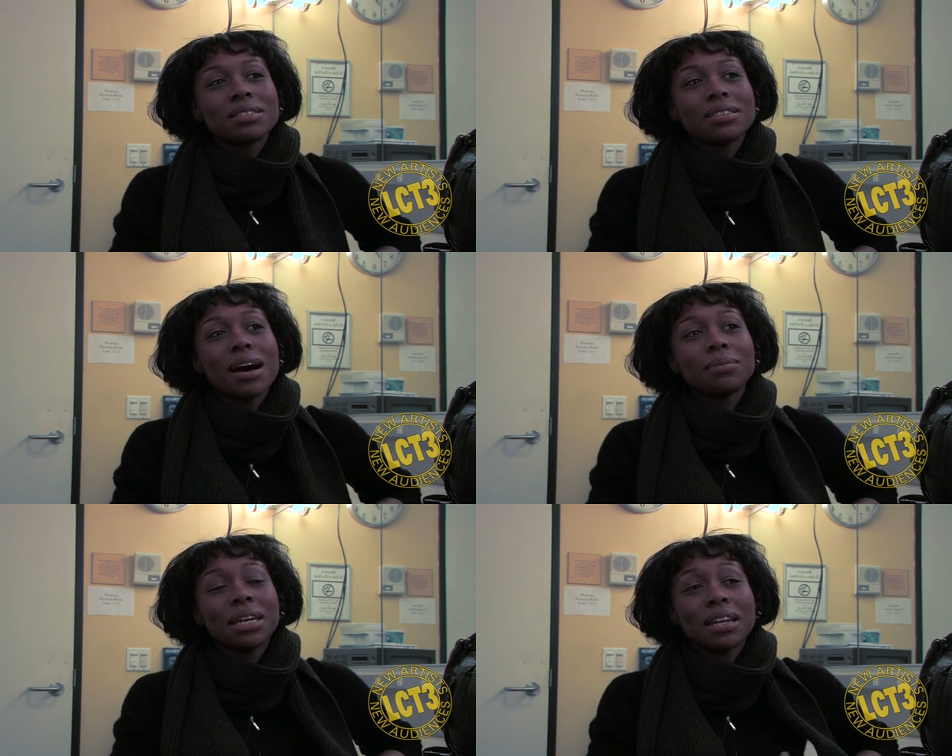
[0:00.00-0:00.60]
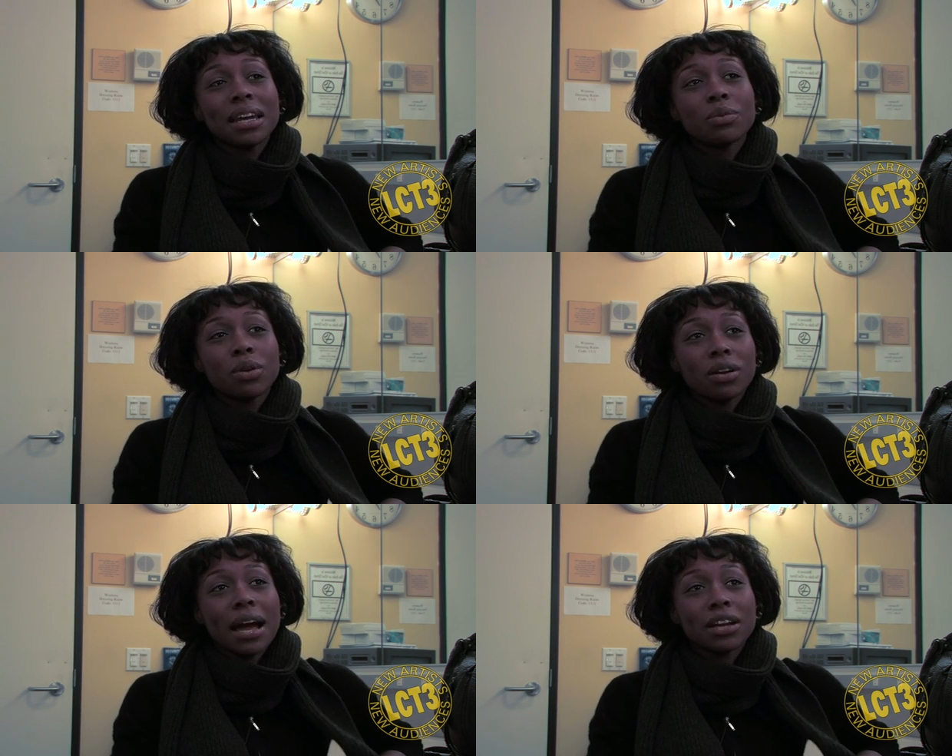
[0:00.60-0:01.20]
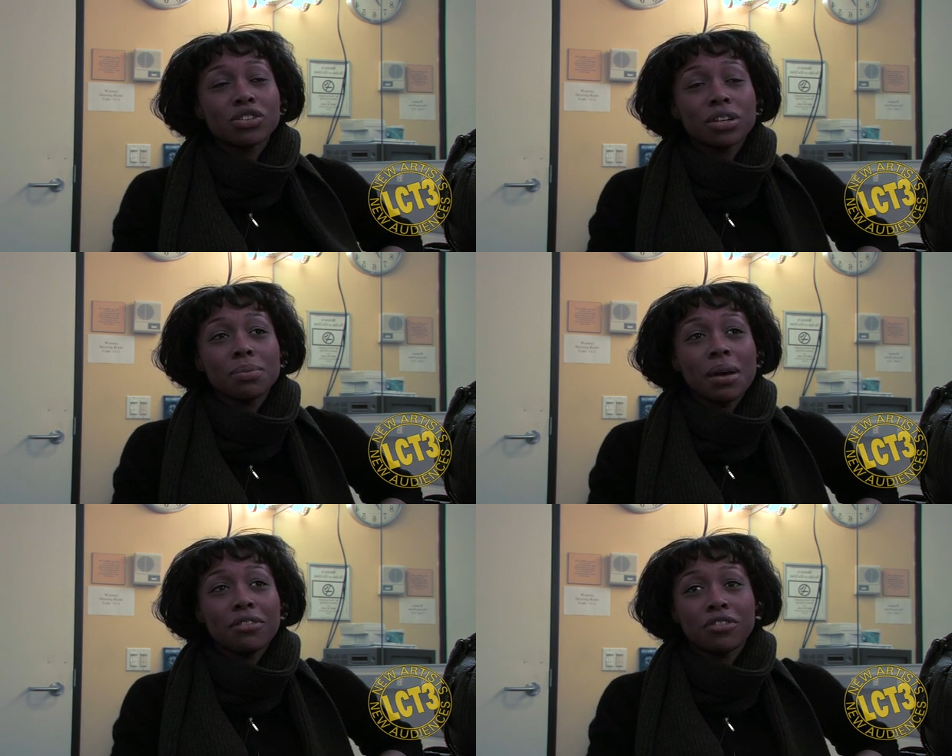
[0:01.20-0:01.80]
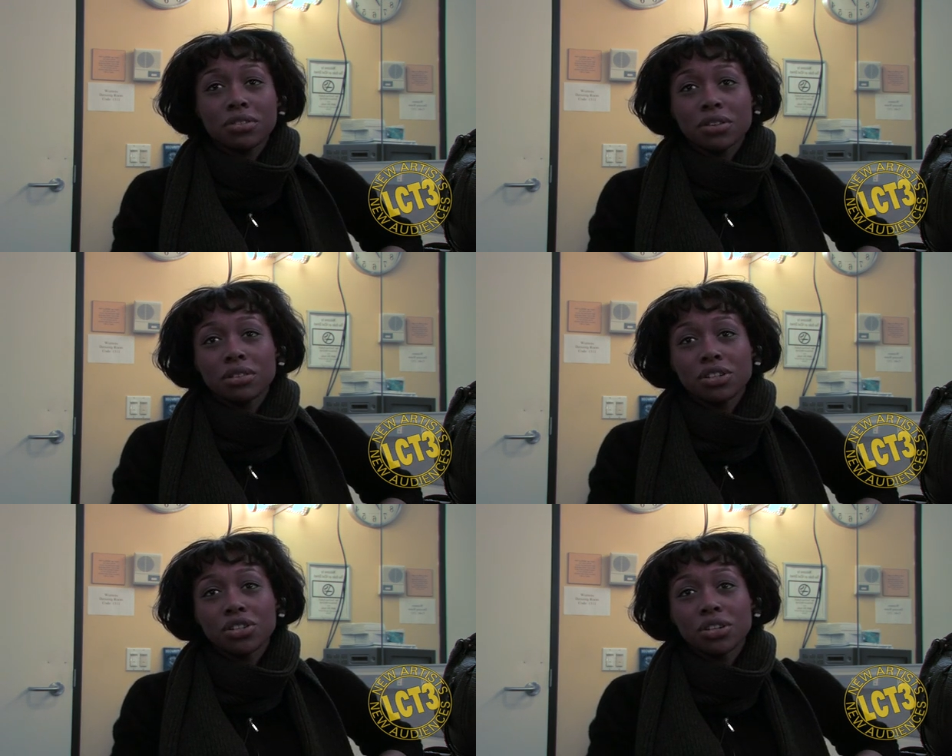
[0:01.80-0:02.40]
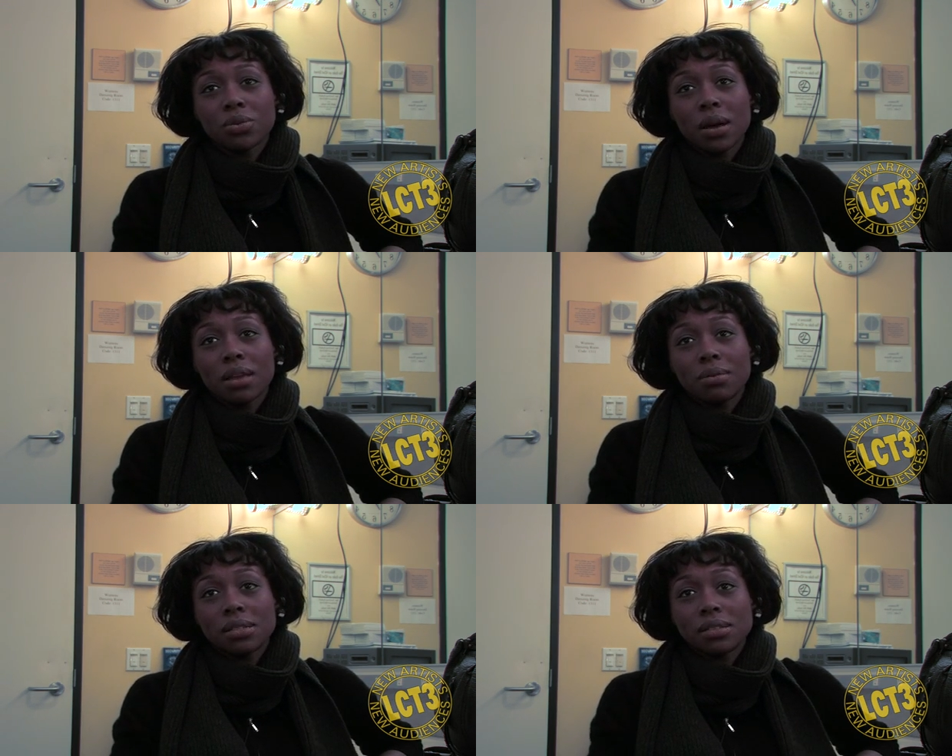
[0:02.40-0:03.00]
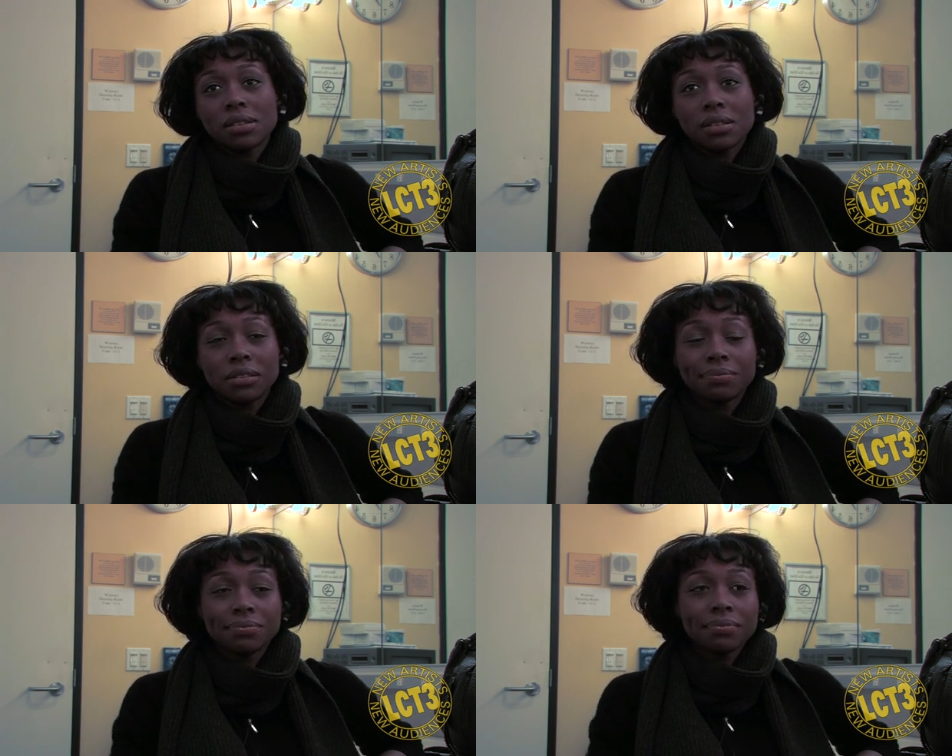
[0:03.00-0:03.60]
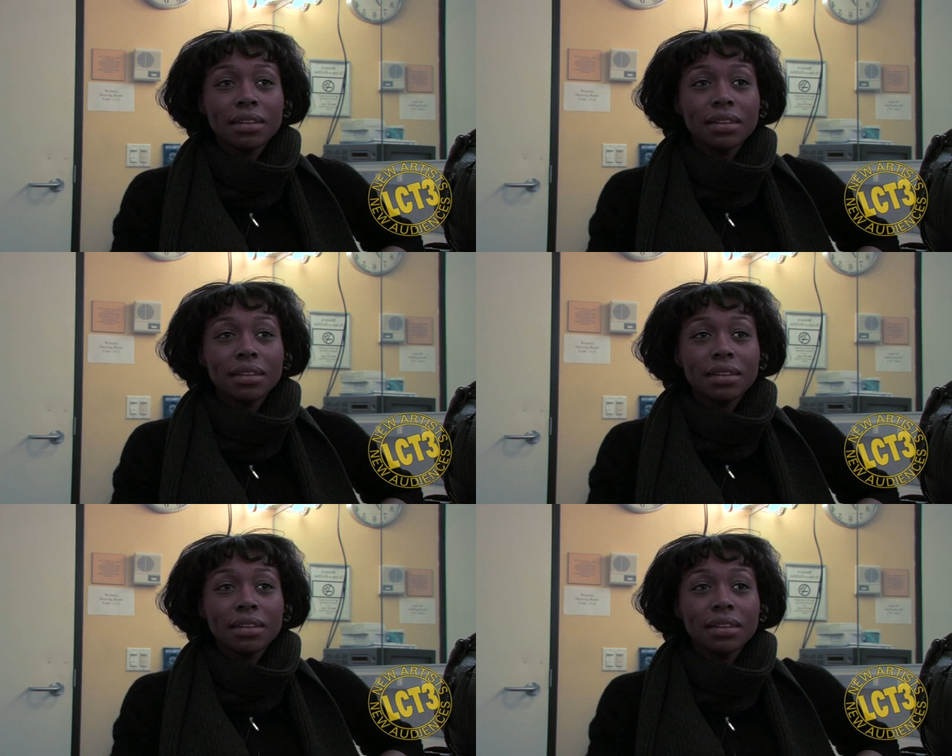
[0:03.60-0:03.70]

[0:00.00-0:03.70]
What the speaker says: Tommy and Nate were actually my first audition while I was still